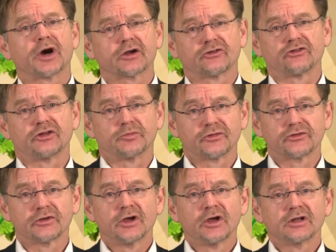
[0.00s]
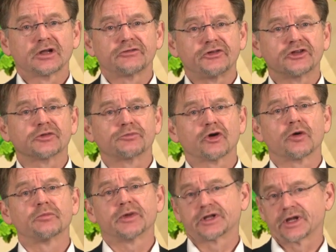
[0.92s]
partnerships that fit the
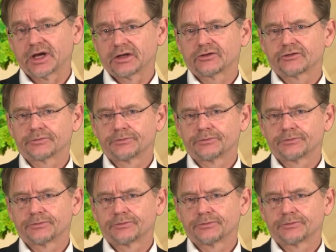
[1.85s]
problem at hand.